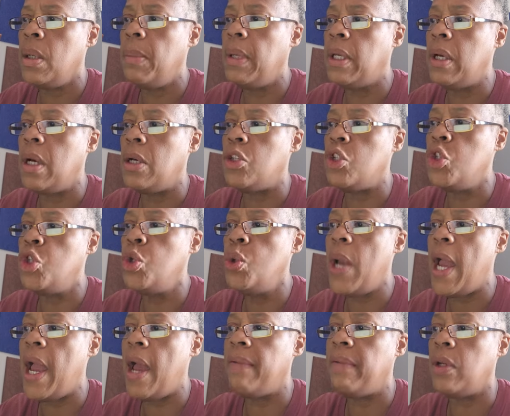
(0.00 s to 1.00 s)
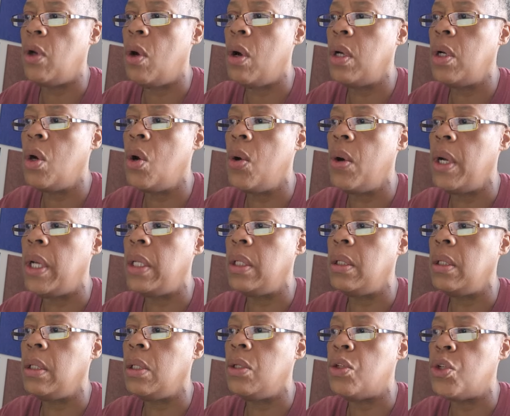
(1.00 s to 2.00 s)
Because you have an
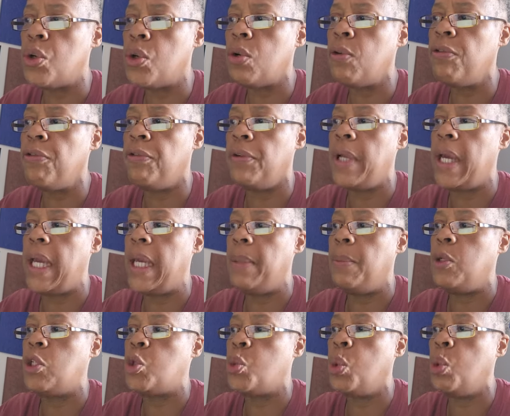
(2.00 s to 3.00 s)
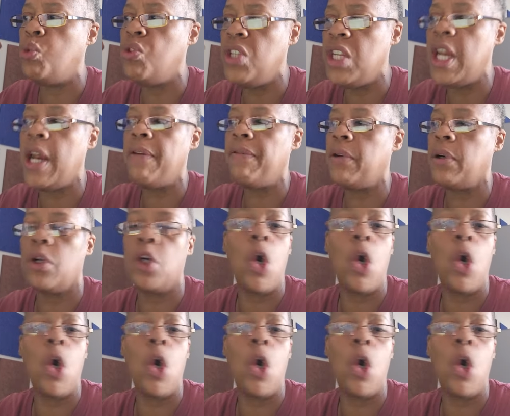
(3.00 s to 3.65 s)
ongoing internal flame which will never